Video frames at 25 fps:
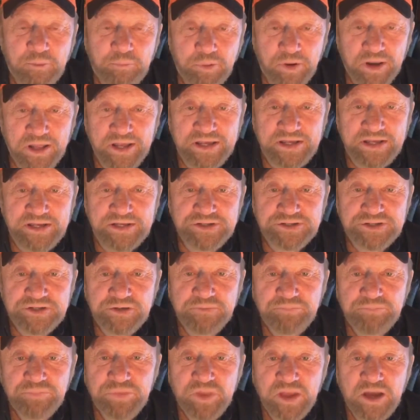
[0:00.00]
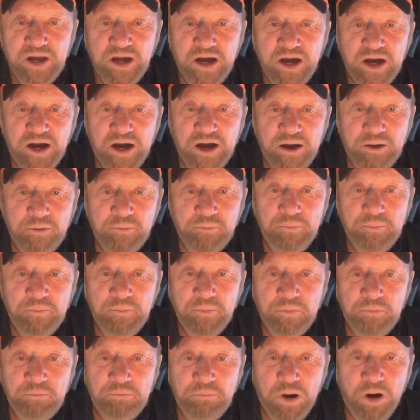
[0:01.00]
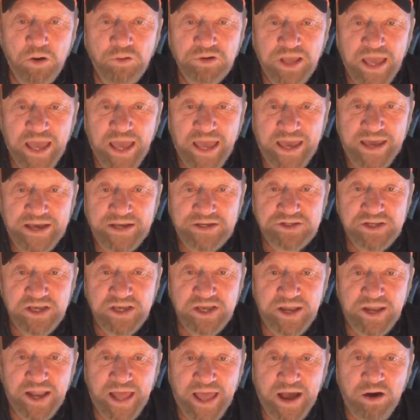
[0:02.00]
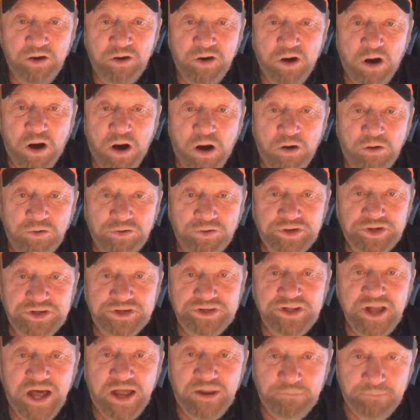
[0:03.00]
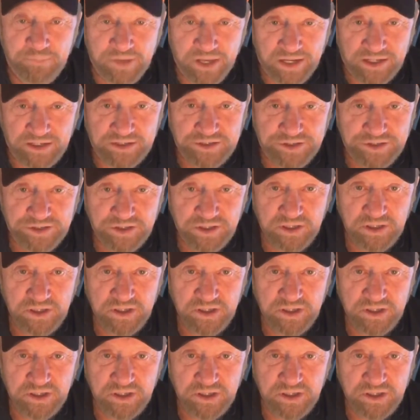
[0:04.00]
please, boat gas and alcohol does not mix.